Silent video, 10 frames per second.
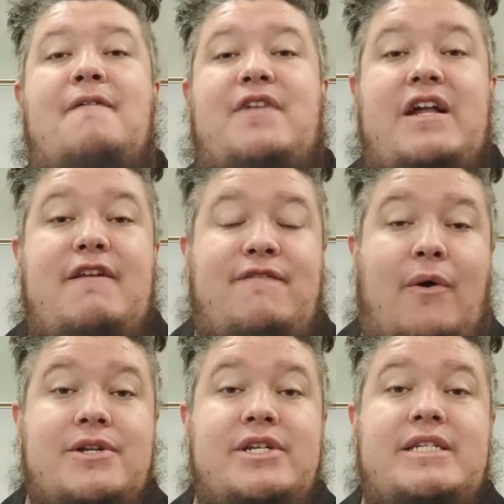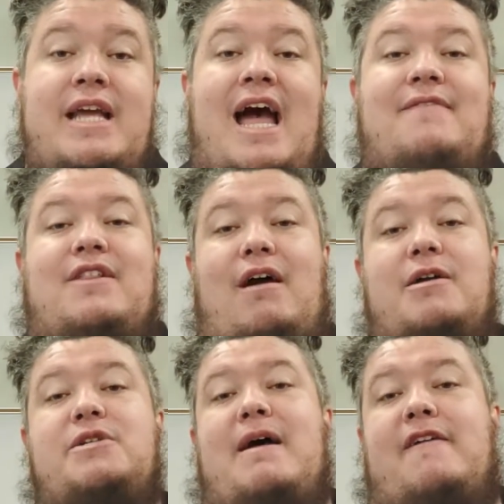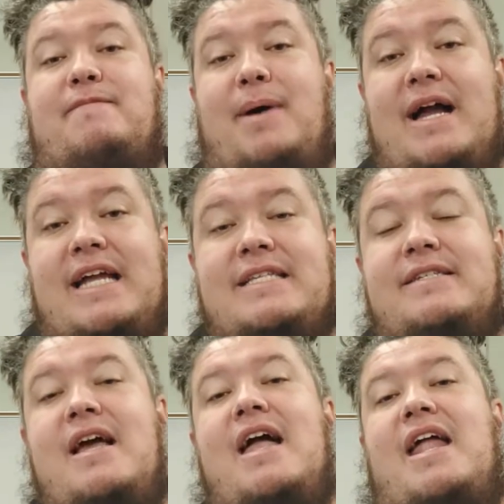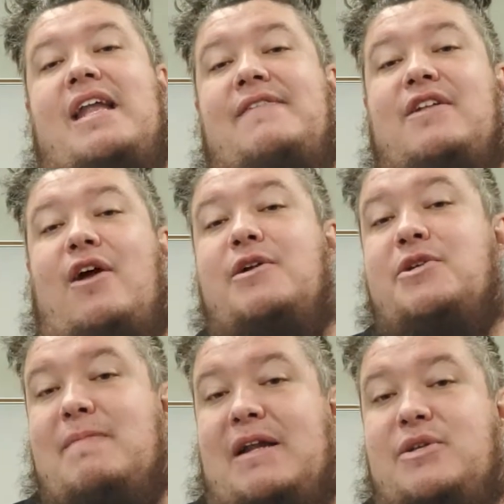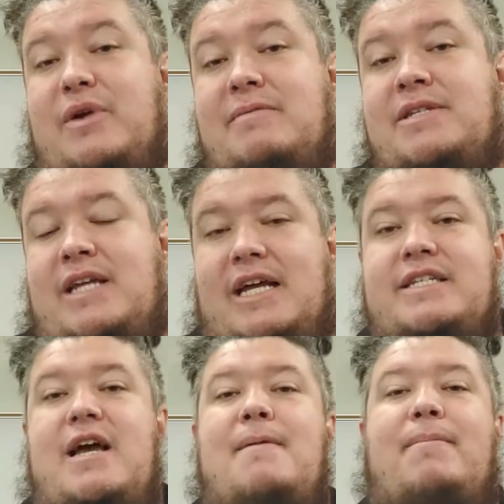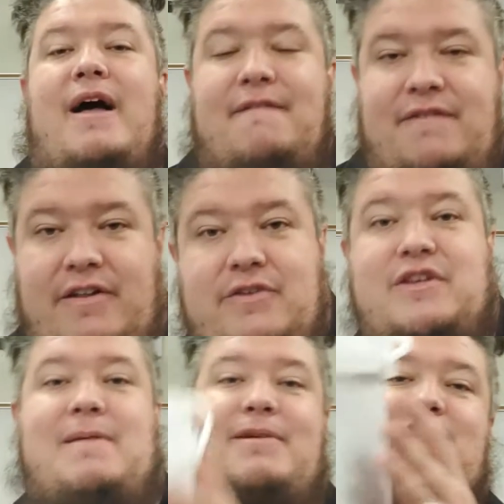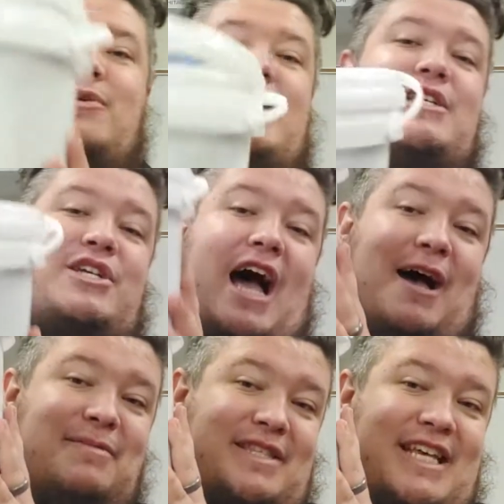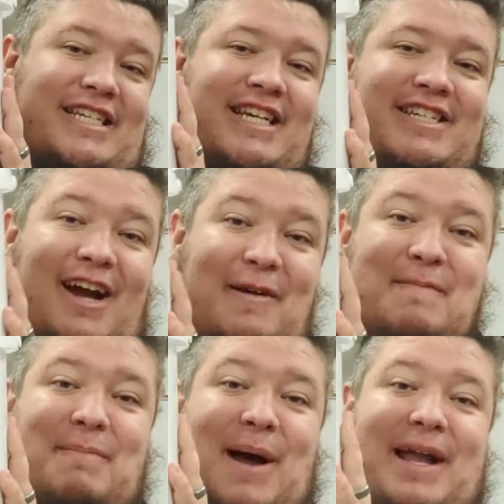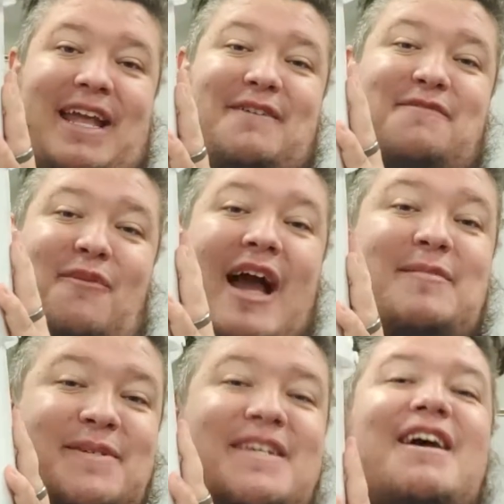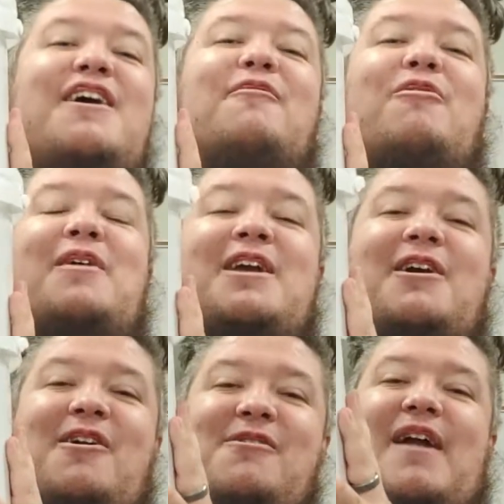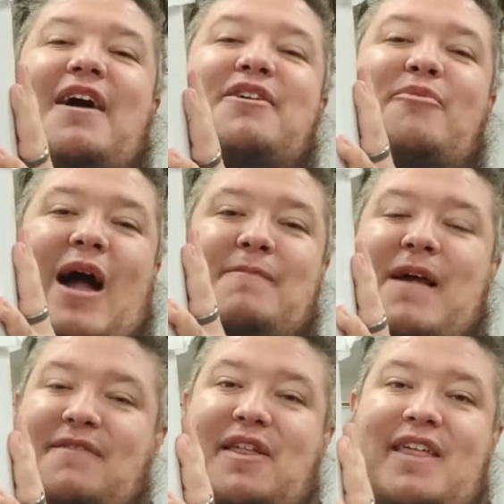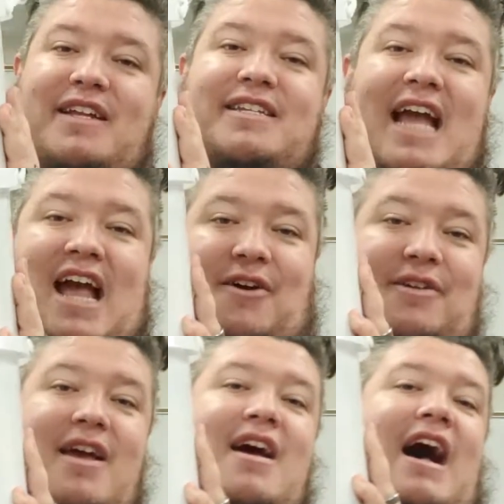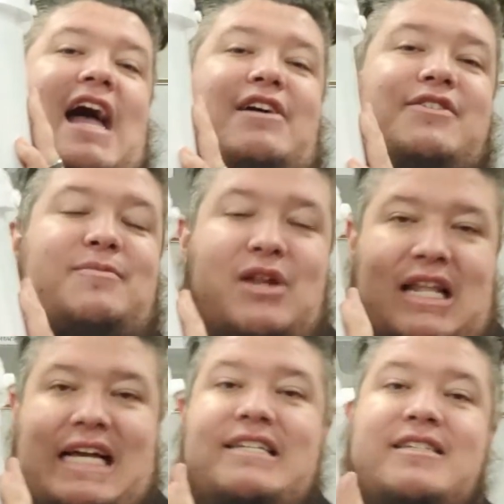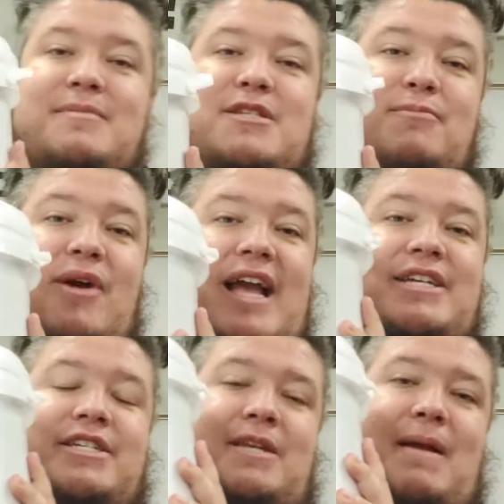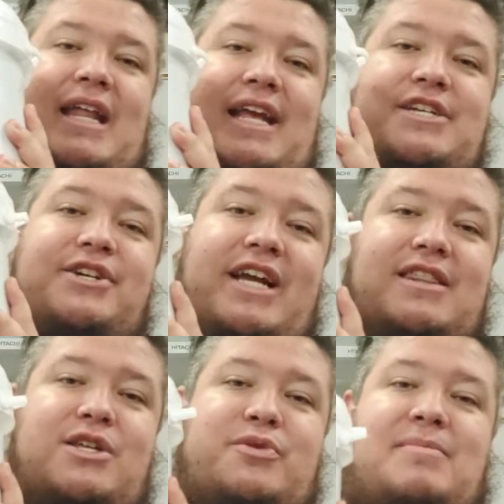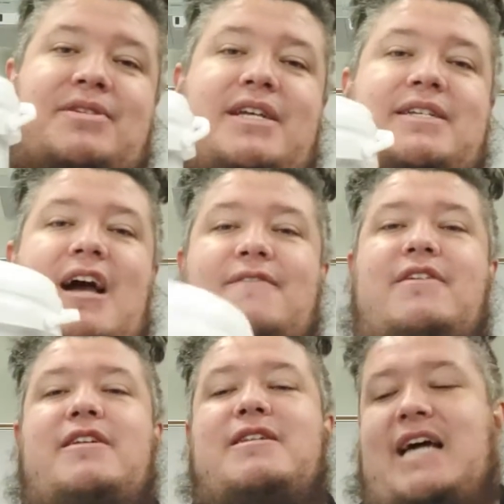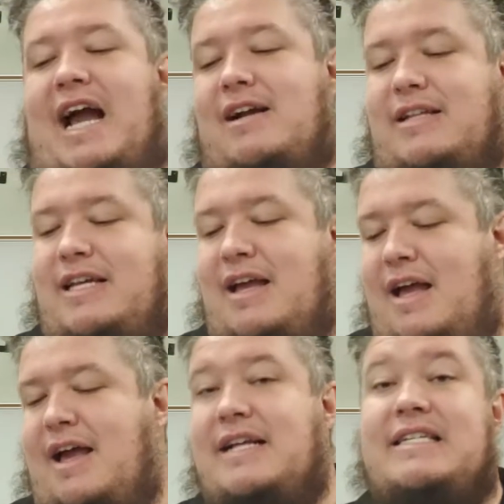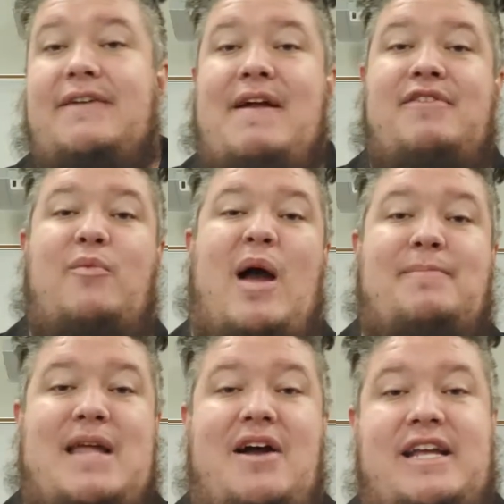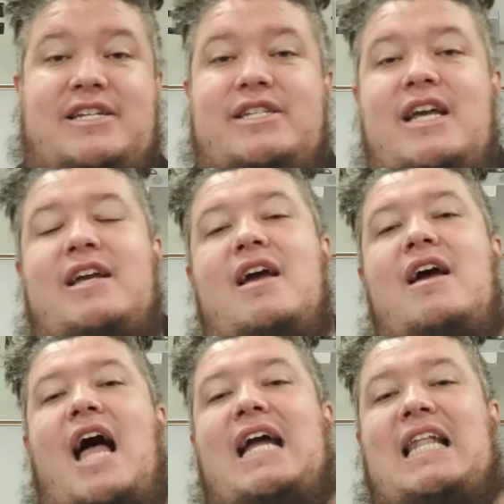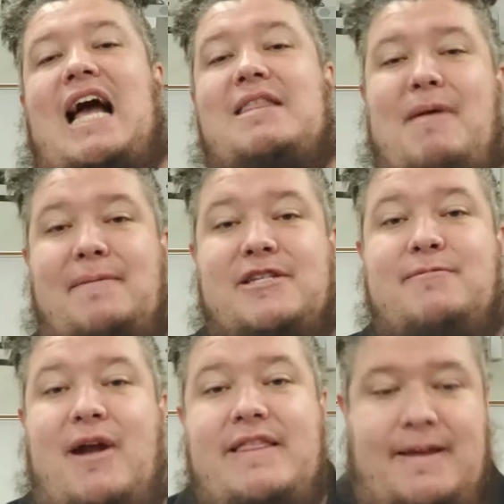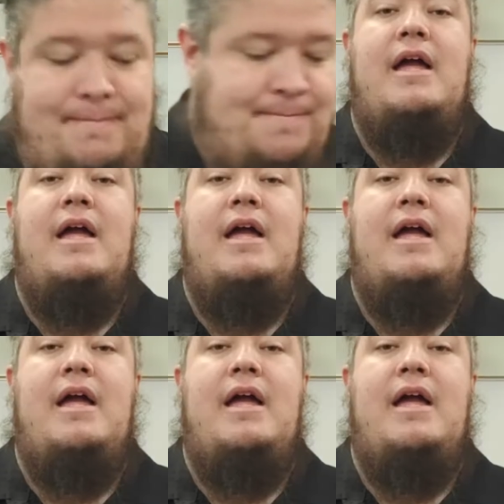I'm fairly fortunate to have a large amount of buckets and an even larger amount of drumsticks. But for those in-between jobs, this is our bucket of wipes where we can go around and wipe everything down. I also am utilizing some sprays just to make it easier to get the drumsticks covered entirely. Instead of having to wipe down each stick, I can line them up and spray them.